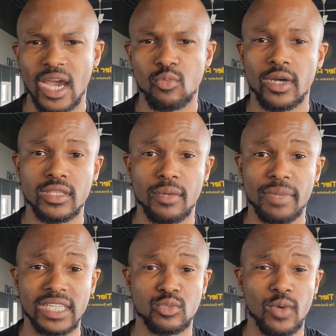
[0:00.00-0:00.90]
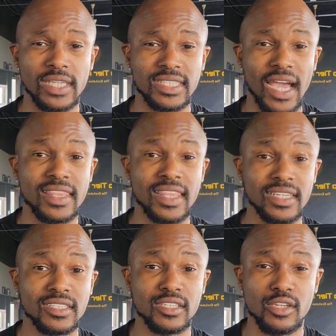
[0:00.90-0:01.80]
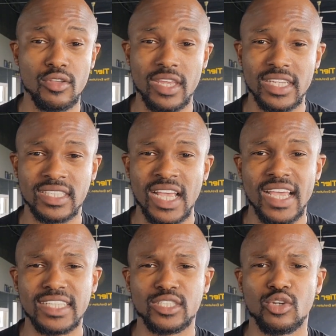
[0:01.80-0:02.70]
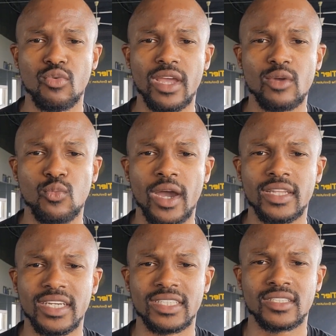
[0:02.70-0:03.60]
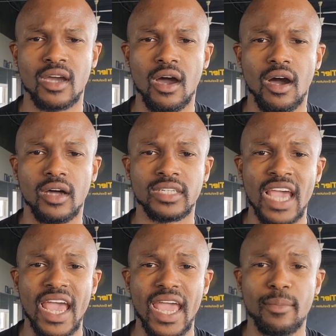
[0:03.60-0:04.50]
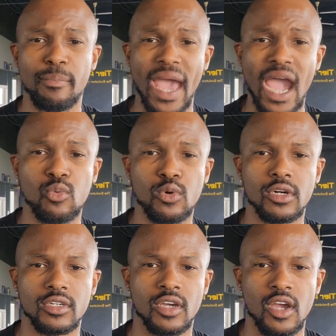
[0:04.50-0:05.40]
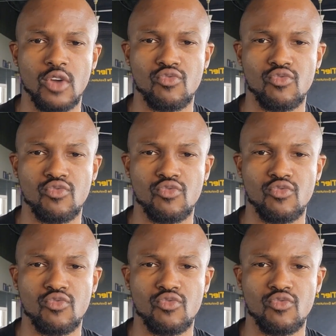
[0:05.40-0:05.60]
Now, one of the best ways I think to do this is doing what is called a backward